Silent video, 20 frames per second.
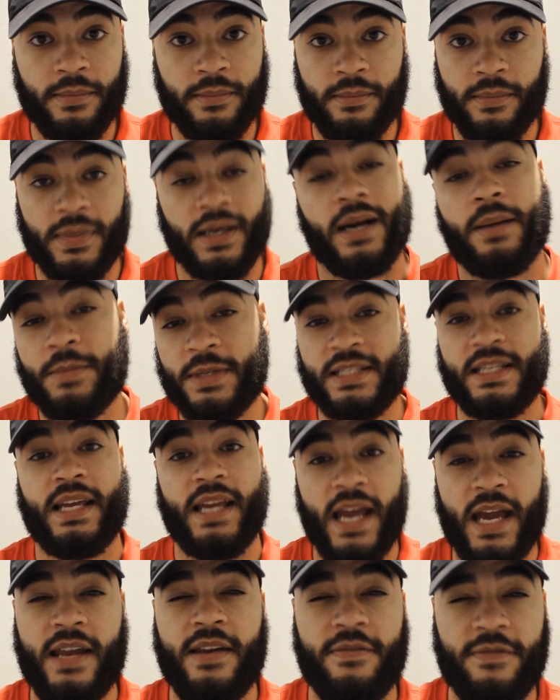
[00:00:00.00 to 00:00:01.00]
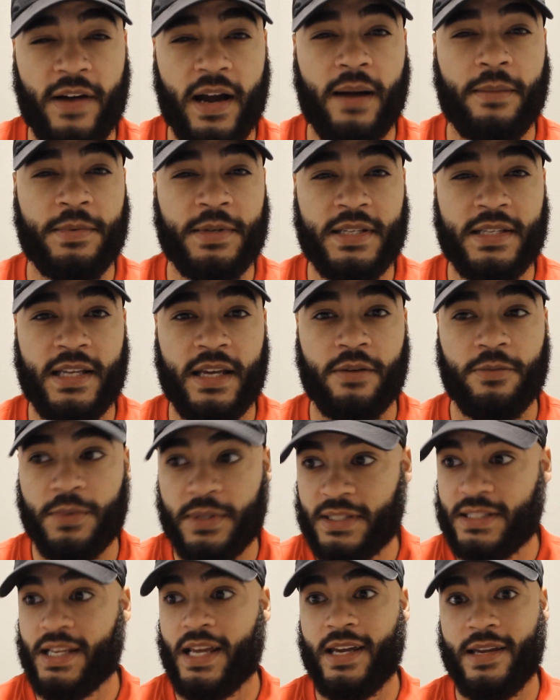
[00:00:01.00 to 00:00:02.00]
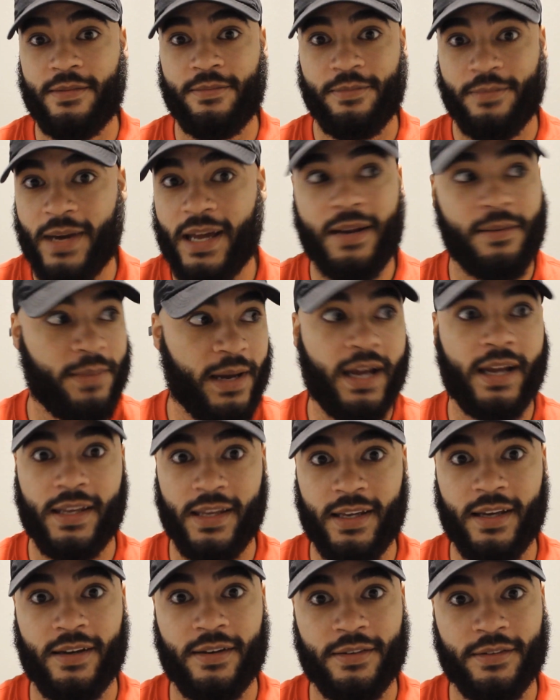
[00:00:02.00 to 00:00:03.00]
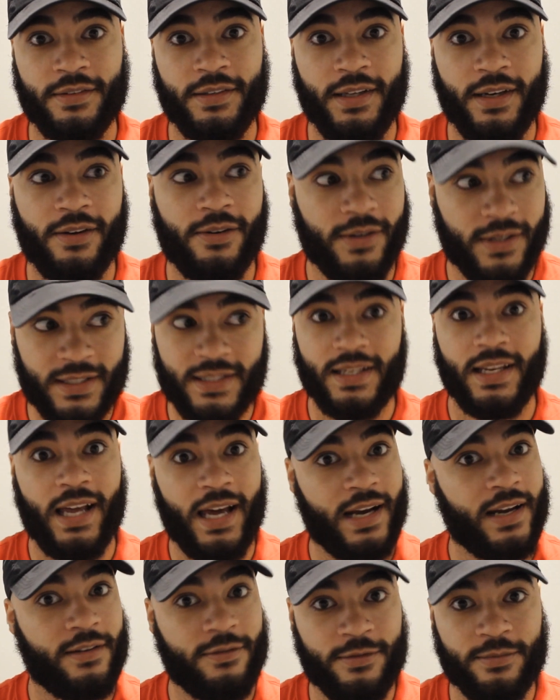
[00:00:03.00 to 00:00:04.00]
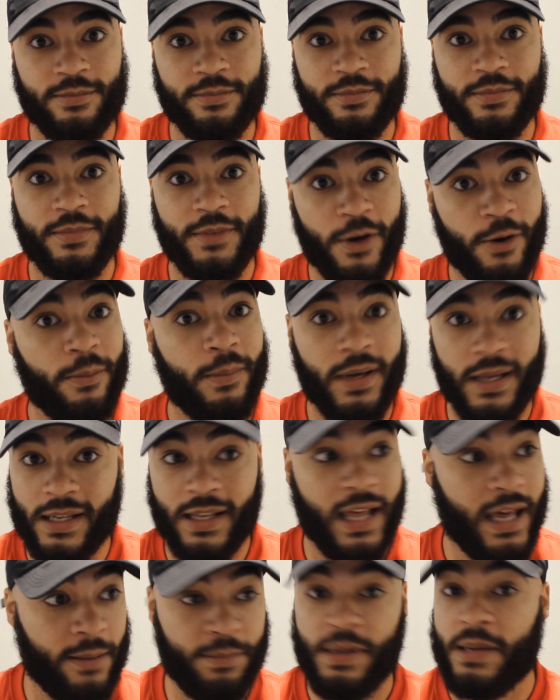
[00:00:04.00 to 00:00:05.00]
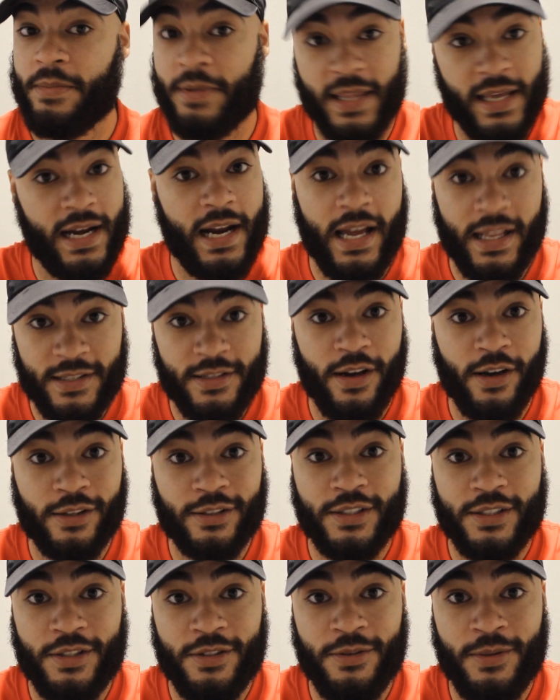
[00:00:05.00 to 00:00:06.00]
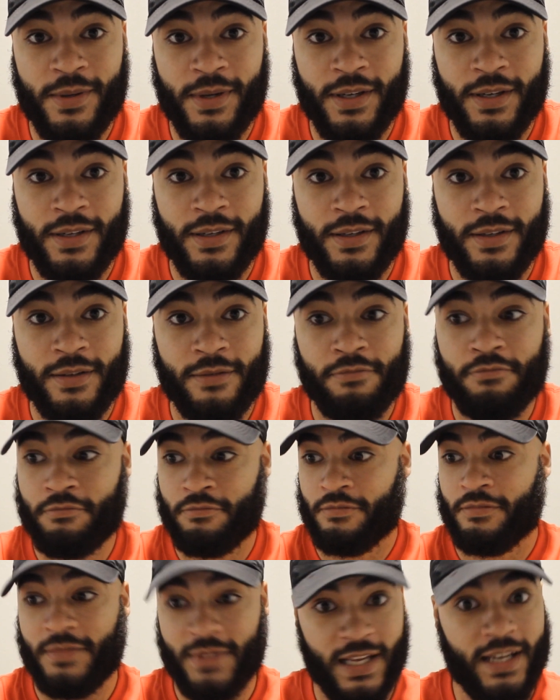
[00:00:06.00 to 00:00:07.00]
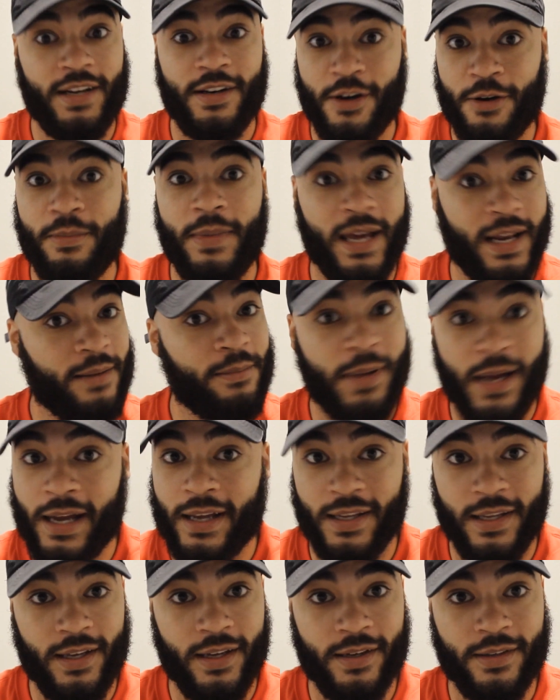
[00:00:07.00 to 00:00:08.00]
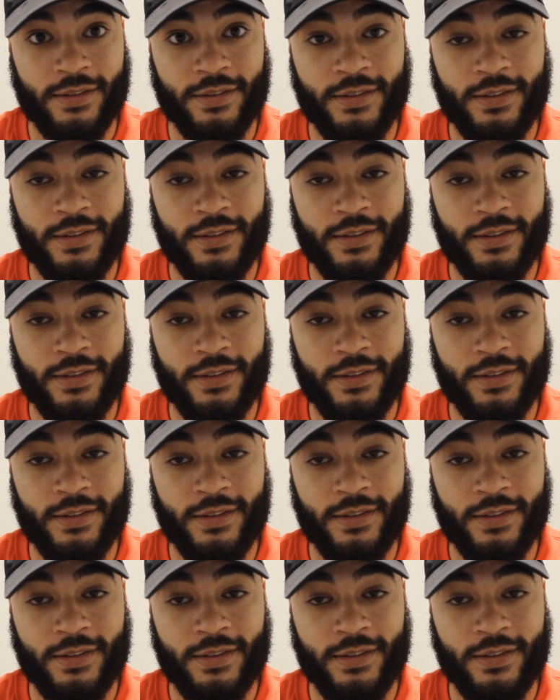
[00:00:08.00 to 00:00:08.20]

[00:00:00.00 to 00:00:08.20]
But I'm going to say 85% would say Manny Pacquiao, because a lot of them know, a lot of people that I talk to, they know Manny Pacquiao.